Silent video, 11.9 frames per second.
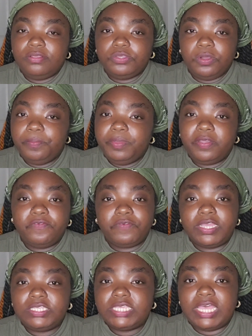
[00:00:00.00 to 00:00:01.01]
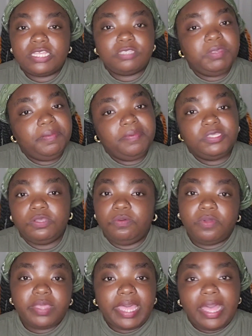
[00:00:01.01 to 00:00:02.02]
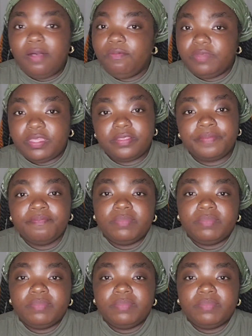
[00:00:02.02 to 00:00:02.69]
don't be afraid to ask people to work out with.